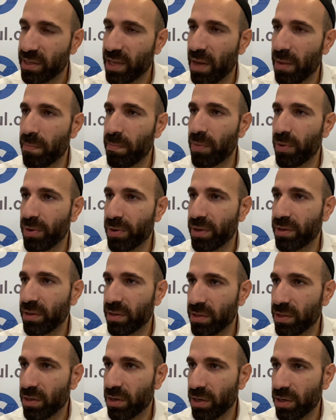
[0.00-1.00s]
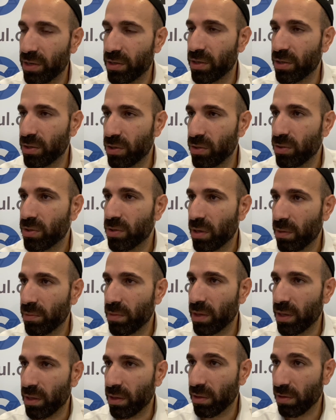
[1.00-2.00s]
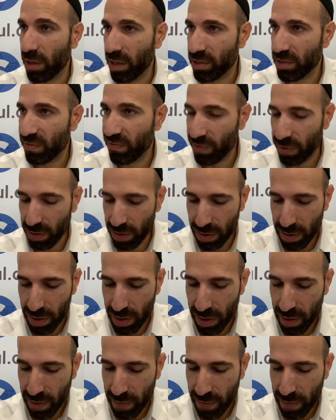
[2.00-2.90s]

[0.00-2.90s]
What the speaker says: that burning desire to do something lustful